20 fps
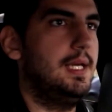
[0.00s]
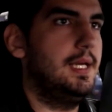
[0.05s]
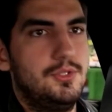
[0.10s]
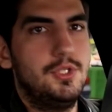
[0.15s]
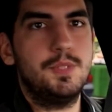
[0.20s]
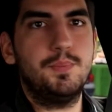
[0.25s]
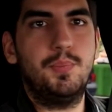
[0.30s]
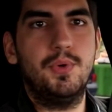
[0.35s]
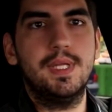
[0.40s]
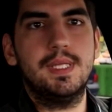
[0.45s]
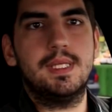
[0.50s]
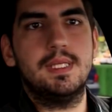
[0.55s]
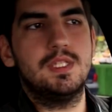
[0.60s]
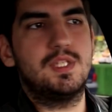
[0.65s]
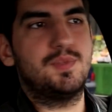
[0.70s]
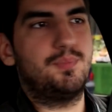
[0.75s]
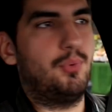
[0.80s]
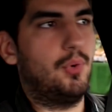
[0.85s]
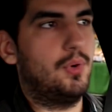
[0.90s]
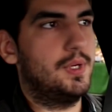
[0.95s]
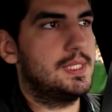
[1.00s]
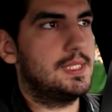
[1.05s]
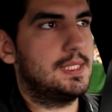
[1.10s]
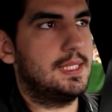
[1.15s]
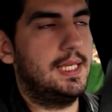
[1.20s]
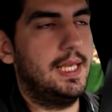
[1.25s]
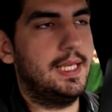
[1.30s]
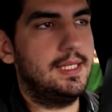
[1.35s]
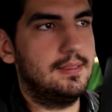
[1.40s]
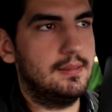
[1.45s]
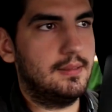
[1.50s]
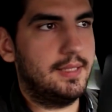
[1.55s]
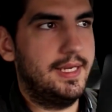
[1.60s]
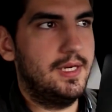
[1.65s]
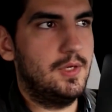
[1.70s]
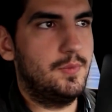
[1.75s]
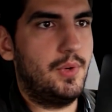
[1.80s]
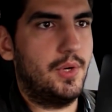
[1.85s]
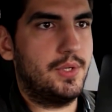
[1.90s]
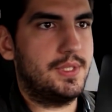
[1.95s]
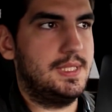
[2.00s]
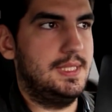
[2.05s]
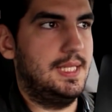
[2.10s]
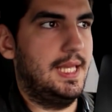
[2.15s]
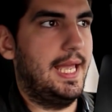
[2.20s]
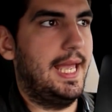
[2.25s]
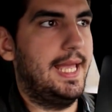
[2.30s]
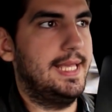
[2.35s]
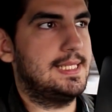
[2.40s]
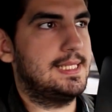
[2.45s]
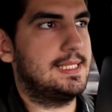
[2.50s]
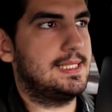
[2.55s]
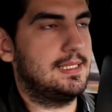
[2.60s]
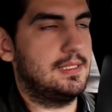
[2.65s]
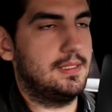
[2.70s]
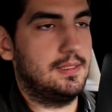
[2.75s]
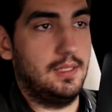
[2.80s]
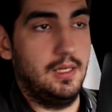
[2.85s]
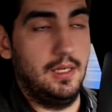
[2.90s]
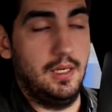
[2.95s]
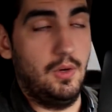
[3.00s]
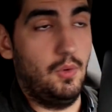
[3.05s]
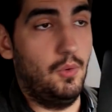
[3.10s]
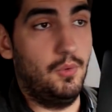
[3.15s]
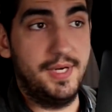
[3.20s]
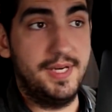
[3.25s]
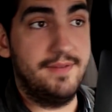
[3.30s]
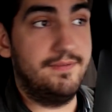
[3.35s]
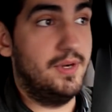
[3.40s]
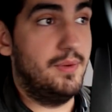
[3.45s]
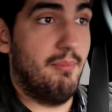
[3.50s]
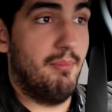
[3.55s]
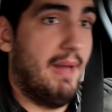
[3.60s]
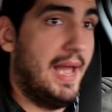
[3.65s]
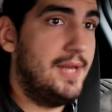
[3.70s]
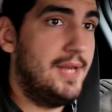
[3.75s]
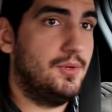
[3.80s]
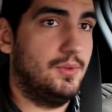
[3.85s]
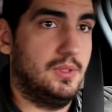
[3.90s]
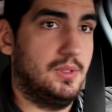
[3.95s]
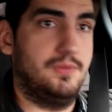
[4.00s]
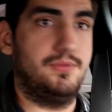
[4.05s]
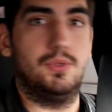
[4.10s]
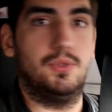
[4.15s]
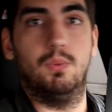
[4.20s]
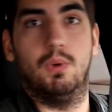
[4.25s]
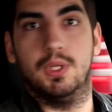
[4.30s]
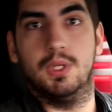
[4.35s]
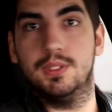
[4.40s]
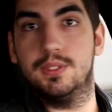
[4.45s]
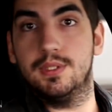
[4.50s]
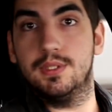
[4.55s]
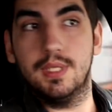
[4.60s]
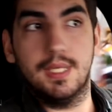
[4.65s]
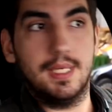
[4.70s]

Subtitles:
Just put it in sports, kick the gearbox in S or even manual if you want.